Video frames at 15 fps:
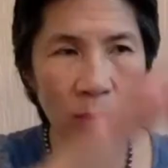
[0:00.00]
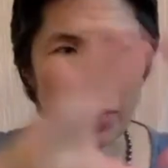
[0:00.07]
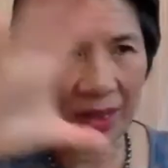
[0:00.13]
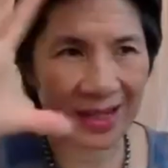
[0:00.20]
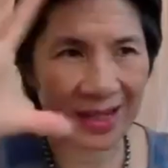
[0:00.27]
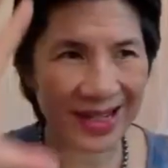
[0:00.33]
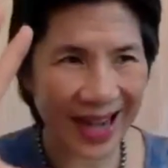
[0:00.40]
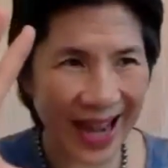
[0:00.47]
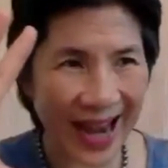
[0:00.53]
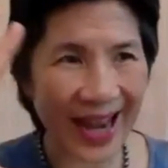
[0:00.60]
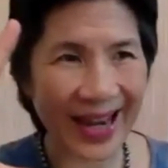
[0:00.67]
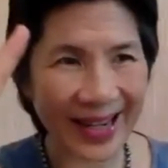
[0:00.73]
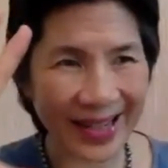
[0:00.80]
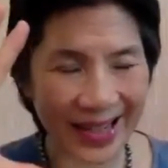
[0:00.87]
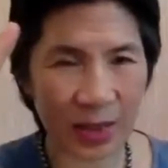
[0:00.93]
the
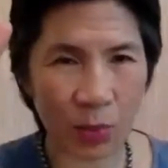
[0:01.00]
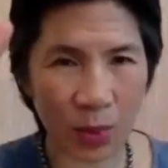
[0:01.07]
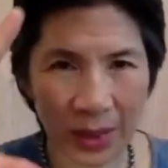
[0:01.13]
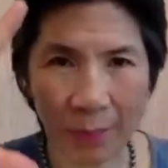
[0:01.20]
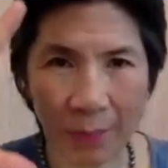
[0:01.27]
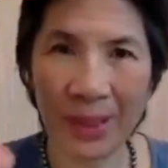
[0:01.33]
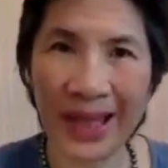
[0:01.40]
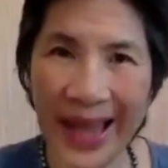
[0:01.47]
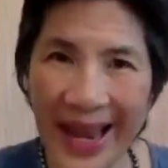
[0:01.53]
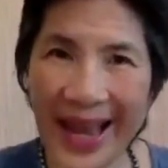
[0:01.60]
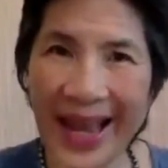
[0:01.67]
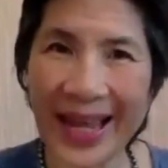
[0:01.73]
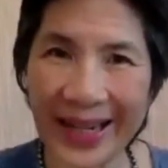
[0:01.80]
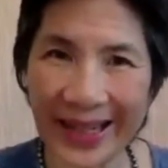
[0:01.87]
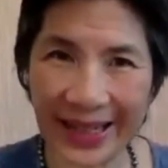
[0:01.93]
design is, what the
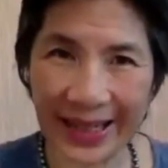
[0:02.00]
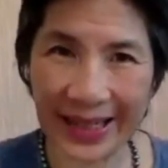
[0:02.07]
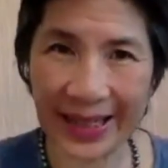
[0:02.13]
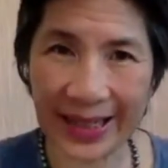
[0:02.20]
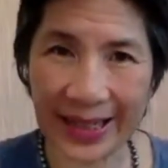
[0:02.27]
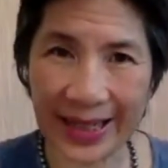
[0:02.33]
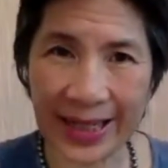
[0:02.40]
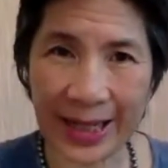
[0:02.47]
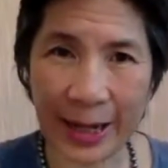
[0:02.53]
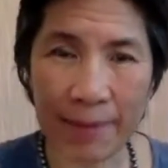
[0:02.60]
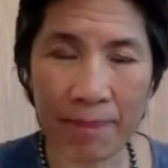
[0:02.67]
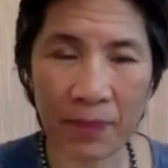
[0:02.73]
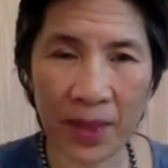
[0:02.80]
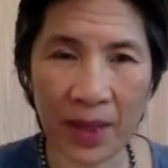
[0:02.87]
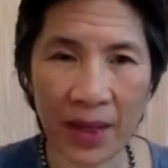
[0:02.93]
plan is,
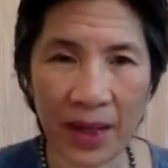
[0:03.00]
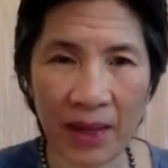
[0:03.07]
mm. and mm-hmm.